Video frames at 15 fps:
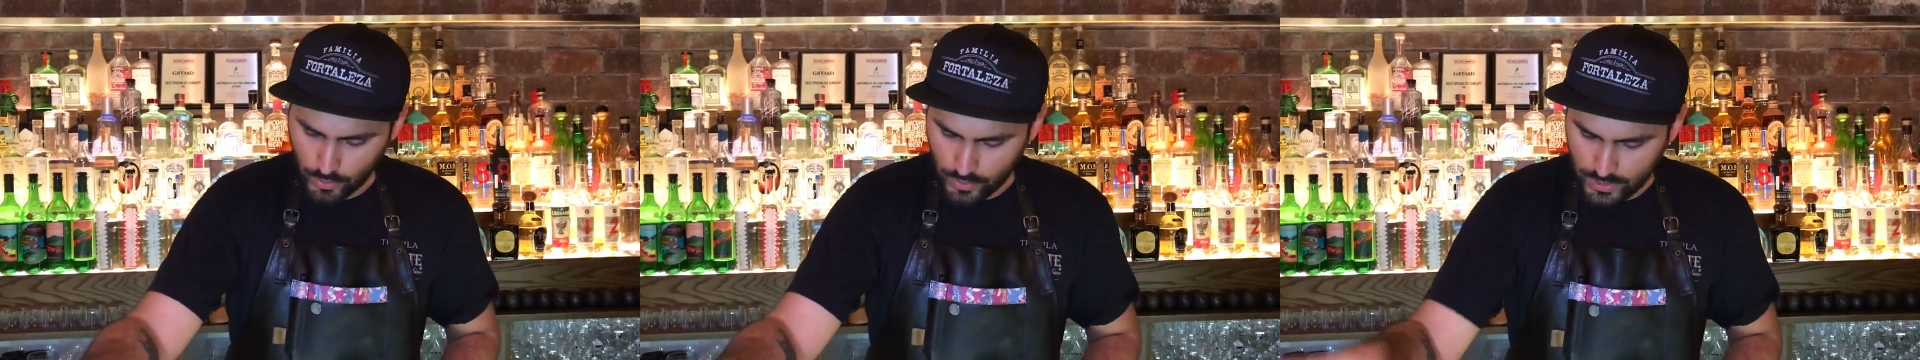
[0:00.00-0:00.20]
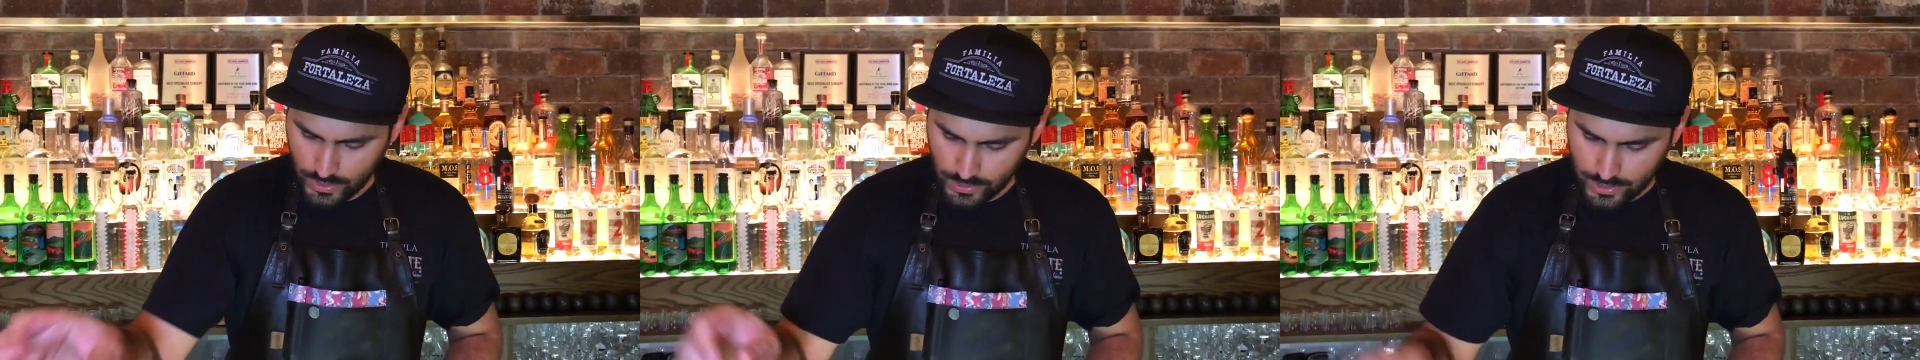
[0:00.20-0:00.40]

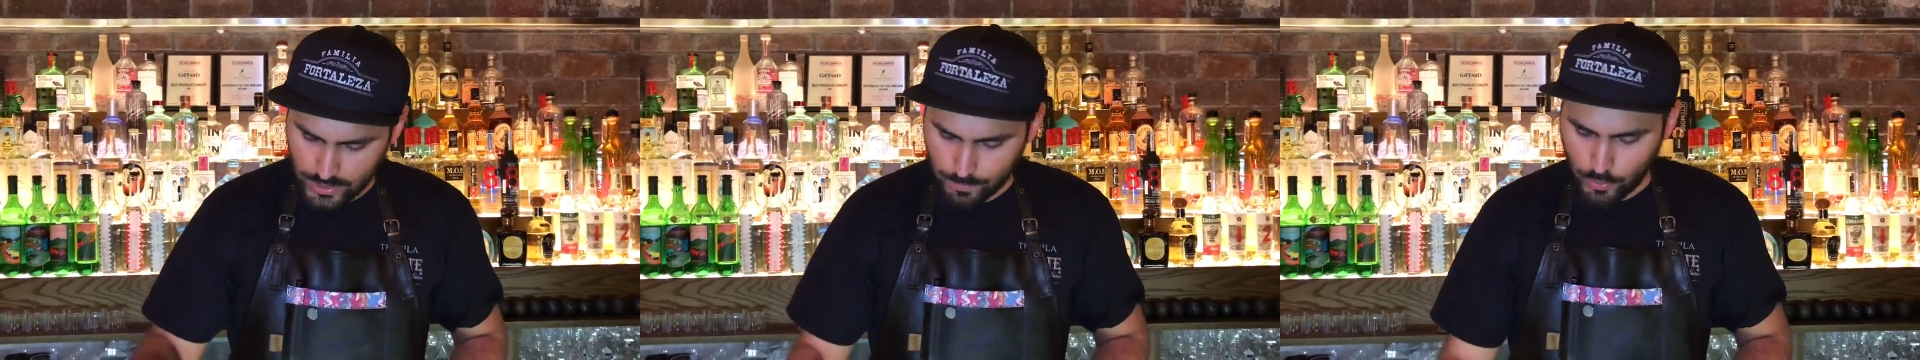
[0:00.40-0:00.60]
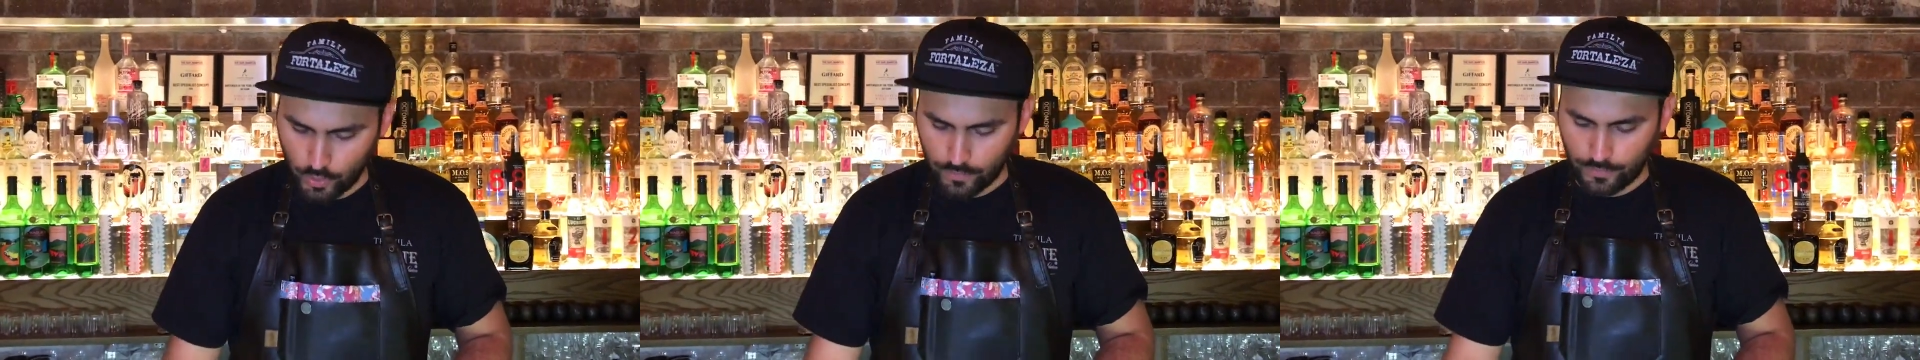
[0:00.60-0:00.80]
using
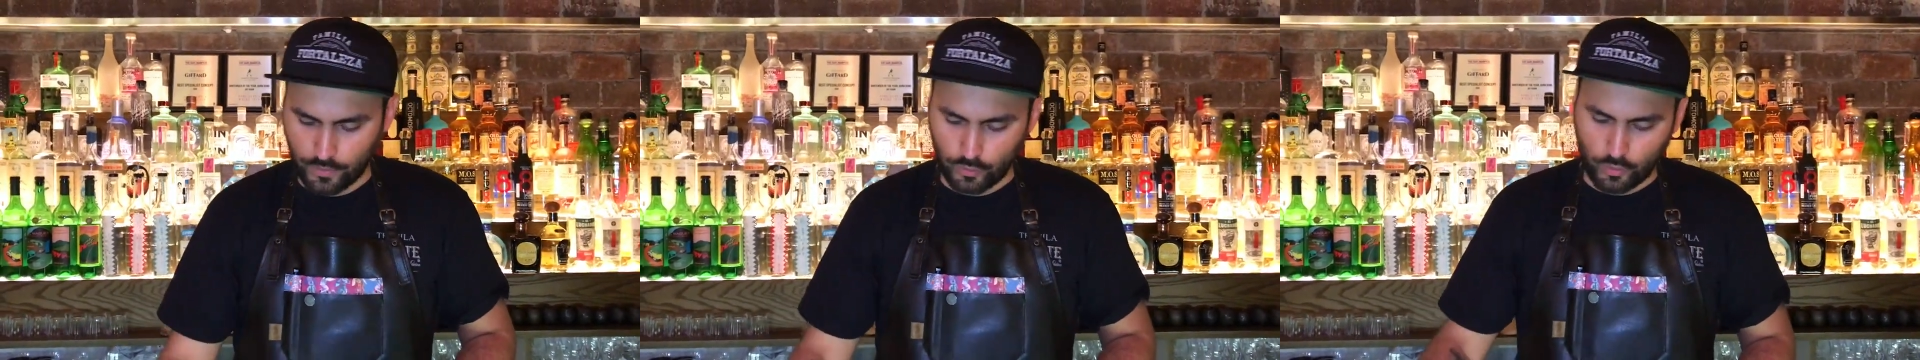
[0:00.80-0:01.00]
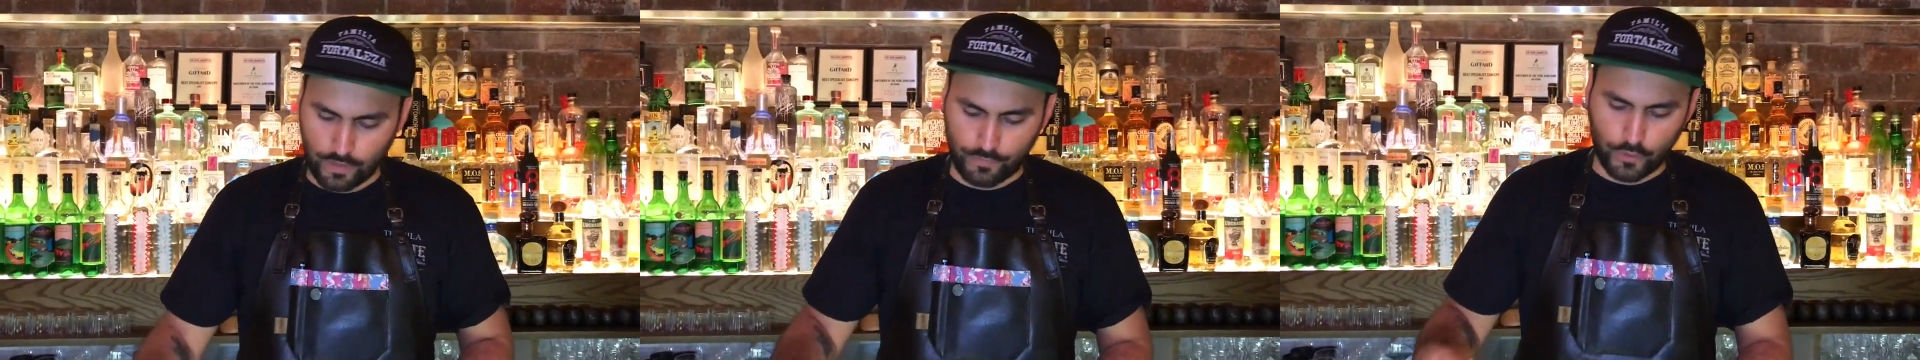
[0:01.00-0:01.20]
this
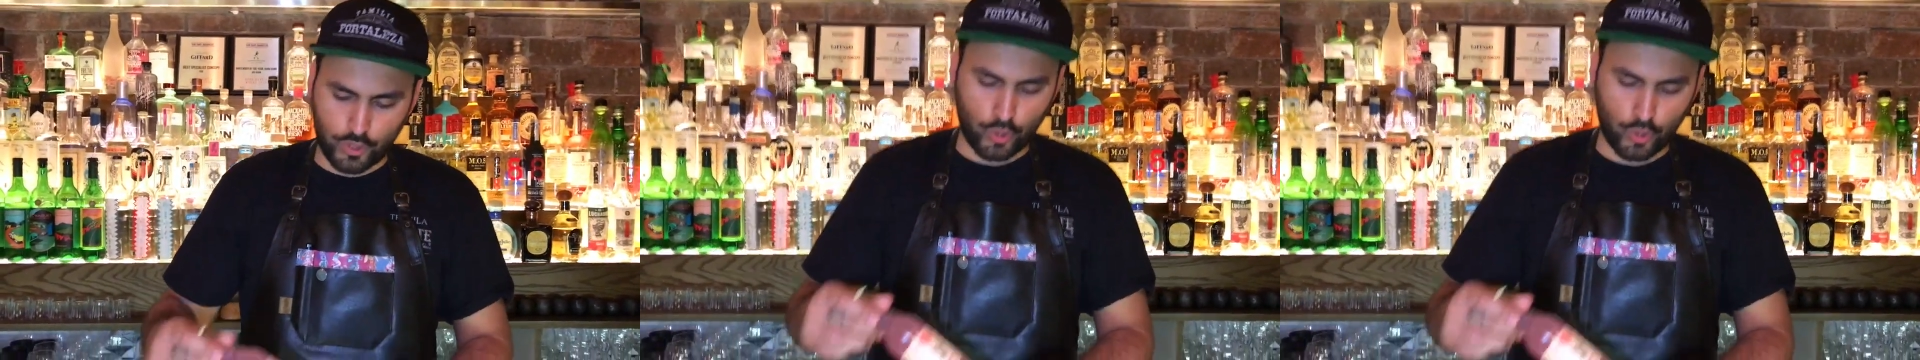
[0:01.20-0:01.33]
beautiful grapefruit